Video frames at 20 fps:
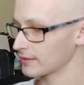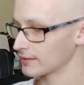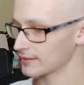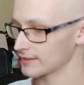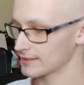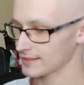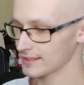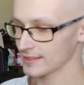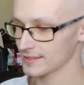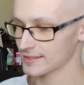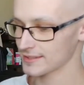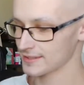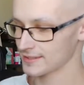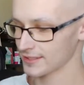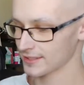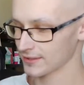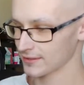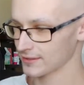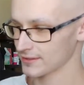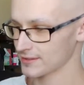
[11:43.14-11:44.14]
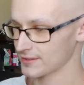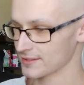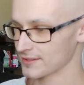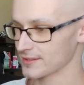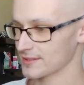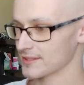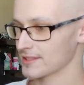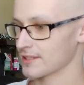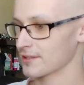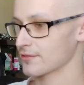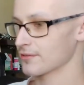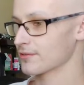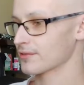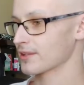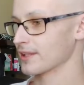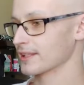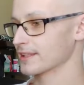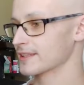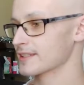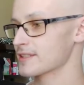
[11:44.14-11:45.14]
It's got stickers and stuff.
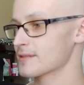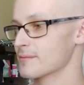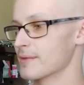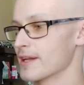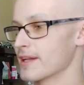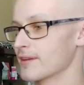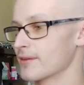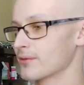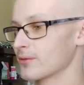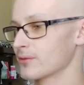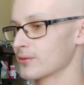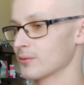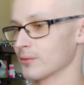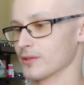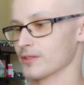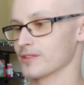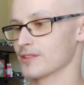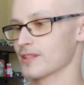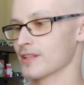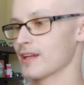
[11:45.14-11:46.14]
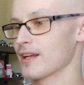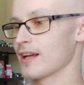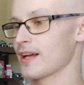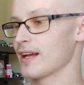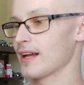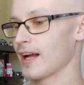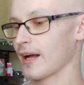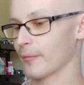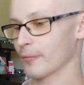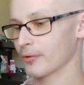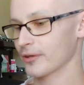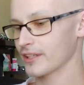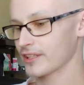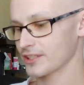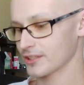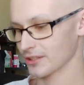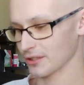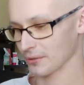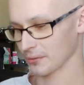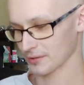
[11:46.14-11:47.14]
Like this manual was, I'm pretty
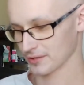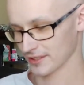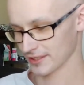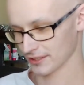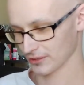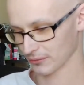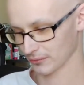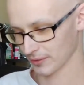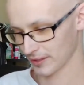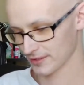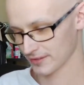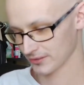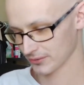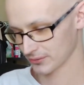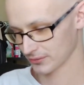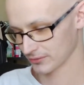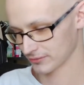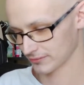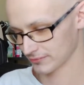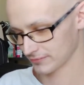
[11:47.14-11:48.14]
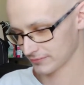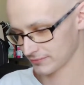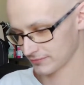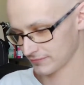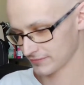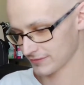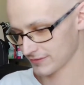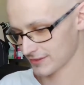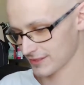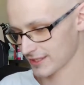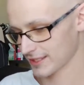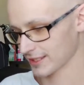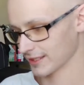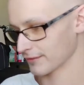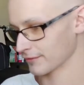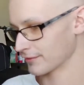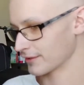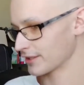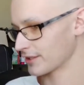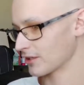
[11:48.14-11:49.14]
sure it was like a rental thing,
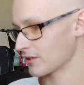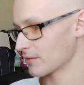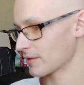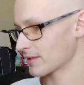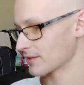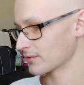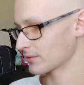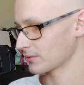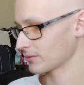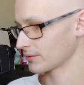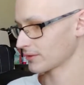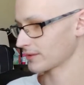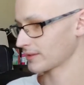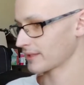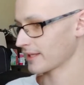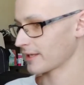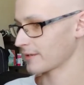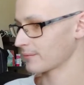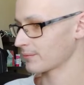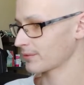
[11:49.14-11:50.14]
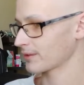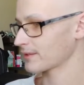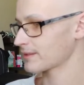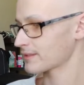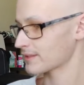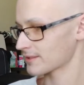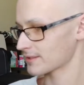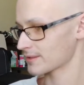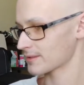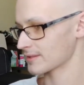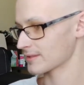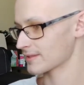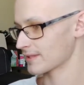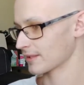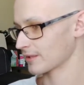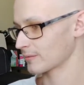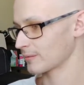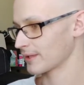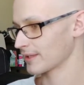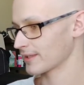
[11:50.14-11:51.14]
video rental game place, because you can
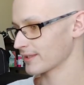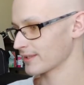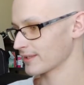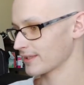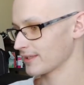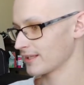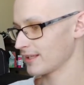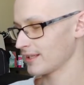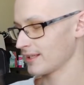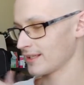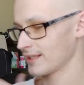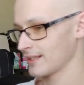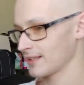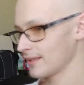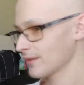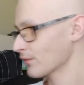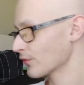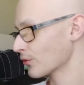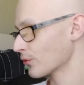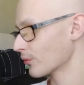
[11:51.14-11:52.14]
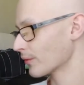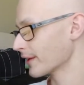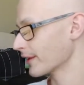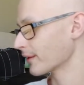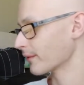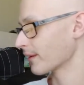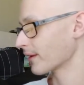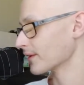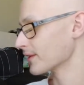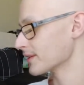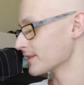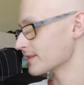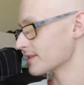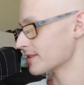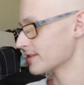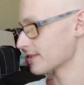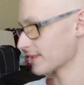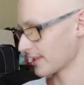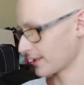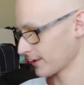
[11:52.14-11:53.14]
tell by the ring around
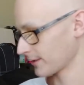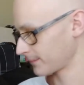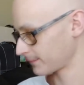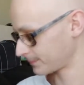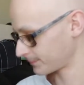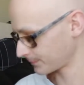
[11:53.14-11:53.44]
this disc here.